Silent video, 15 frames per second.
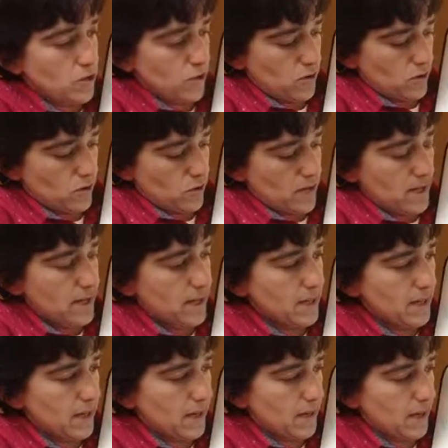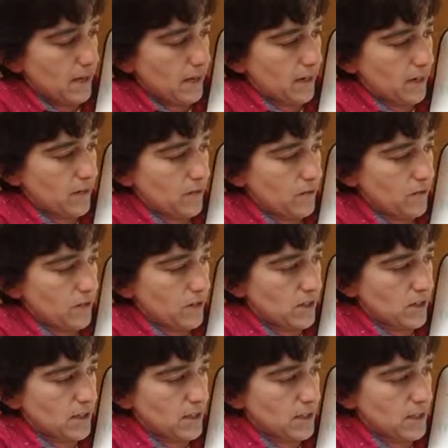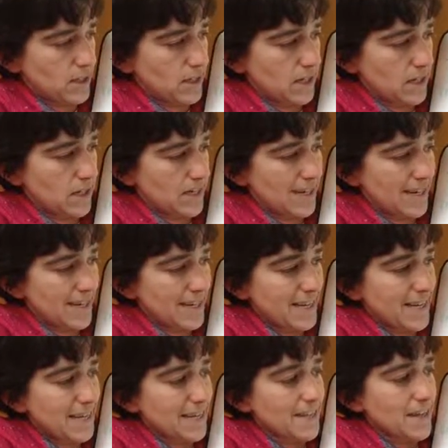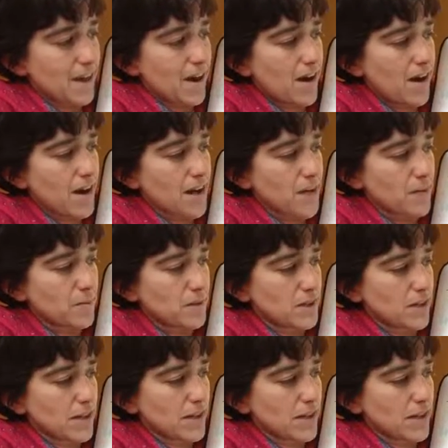to -16 times